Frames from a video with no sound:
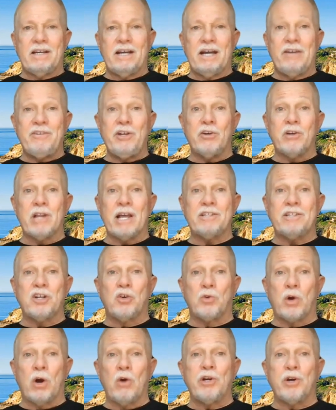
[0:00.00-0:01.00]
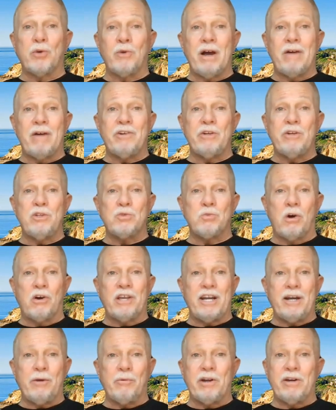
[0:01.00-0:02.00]
and you'd like to grow your revenues while
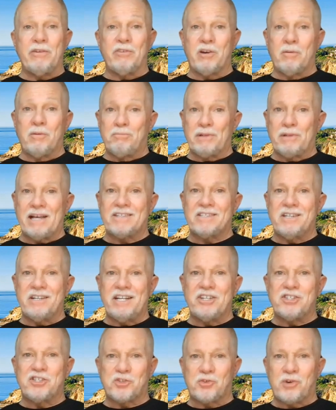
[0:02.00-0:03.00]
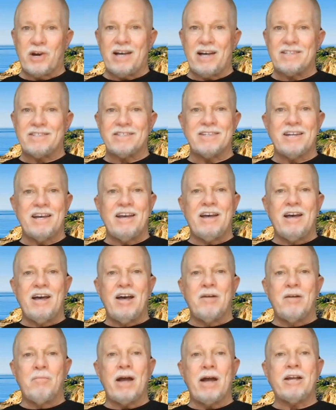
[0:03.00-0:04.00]
getting rid of complexity and stress,
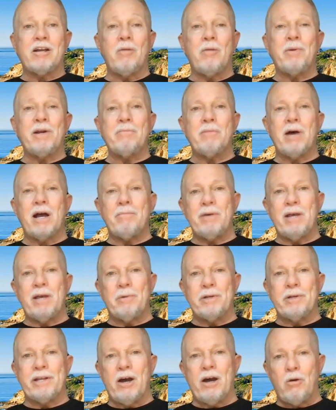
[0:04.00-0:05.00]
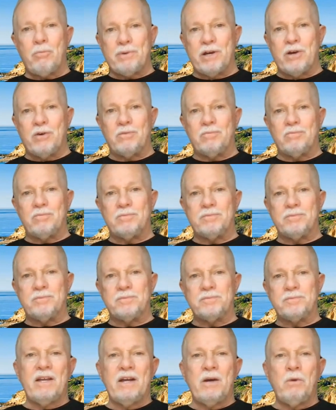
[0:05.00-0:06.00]
my company might be able to help you.
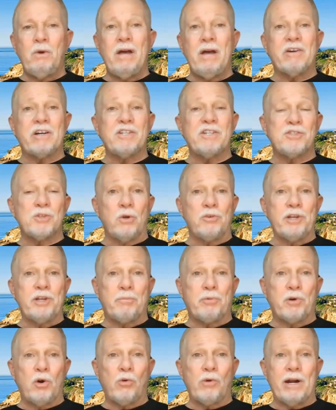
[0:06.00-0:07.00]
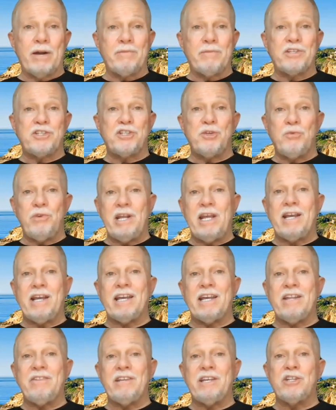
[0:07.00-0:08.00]
We have a consulting program that's unique
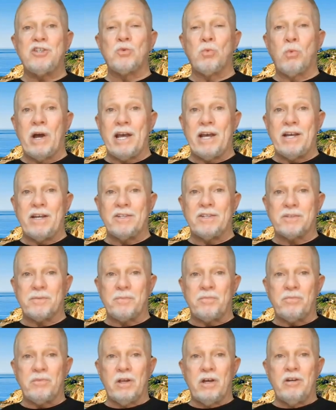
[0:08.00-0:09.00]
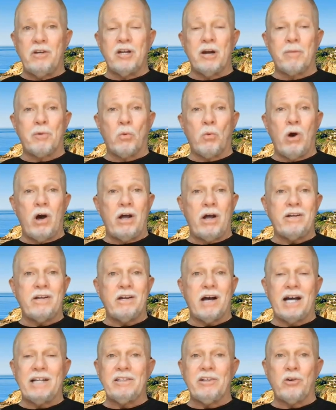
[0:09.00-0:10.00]
in these ways. Number one,
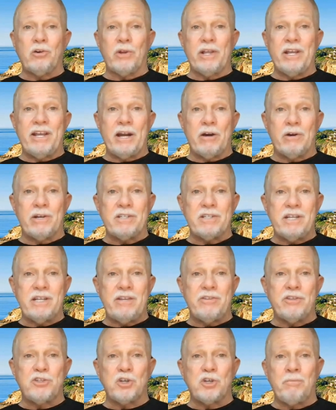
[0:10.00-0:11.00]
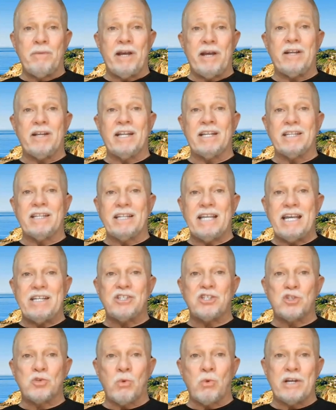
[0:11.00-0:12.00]
I literally guarantee that you'll make at
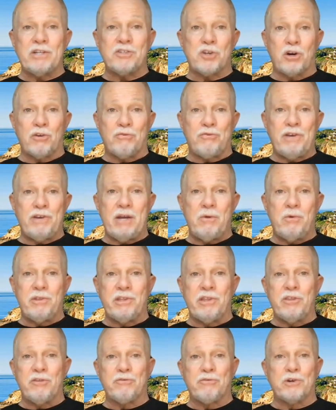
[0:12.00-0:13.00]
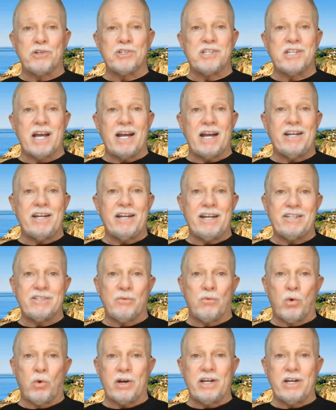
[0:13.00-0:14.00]
least twice our fee within the first 90 days
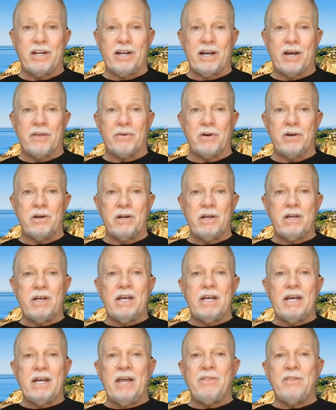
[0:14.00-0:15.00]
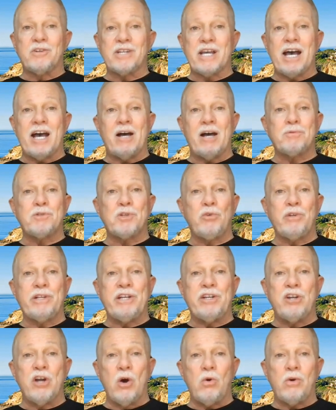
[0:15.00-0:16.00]
of working together. And there's absolutely
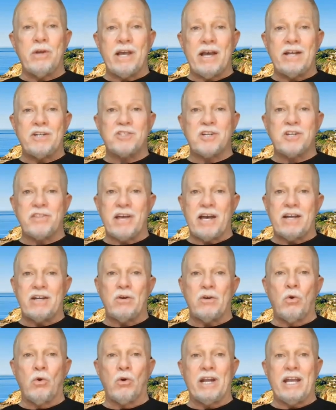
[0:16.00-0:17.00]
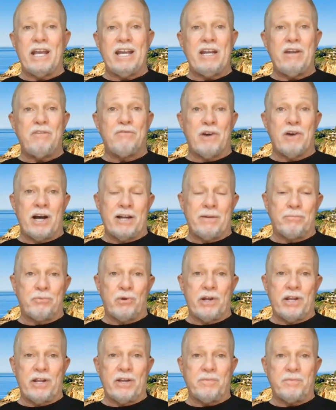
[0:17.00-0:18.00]
no catch to that or any fine
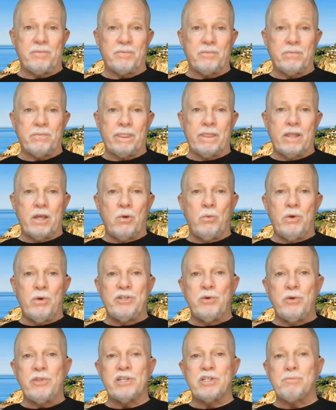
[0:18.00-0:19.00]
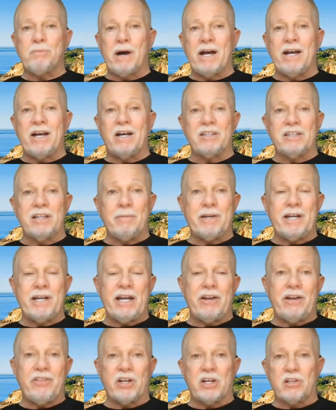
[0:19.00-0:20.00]
print. We do this by
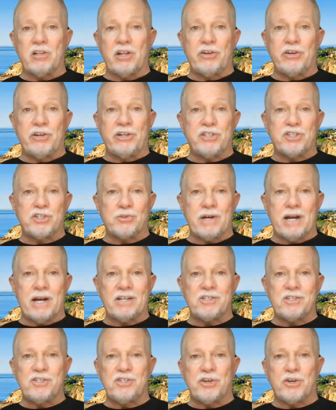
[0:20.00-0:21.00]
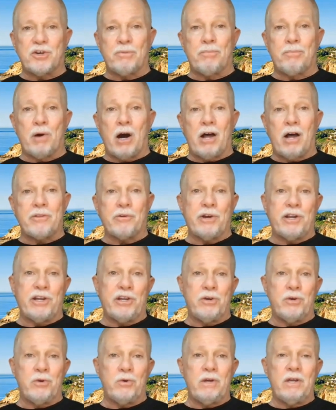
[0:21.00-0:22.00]
eliminating the clutter and distractions that are bothering
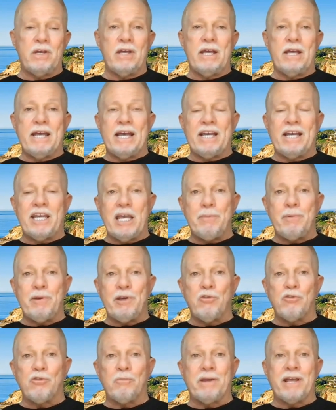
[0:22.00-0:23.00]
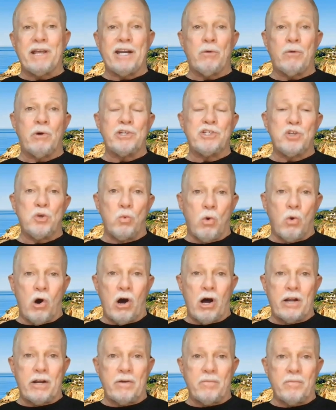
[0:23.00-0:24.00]
you and keeping you from getting what you
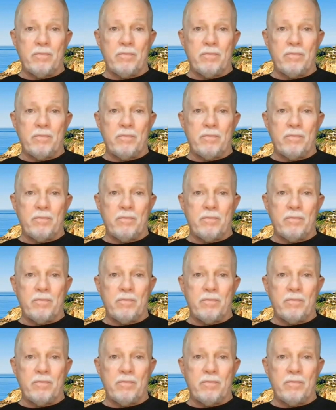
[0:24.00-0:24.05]
want,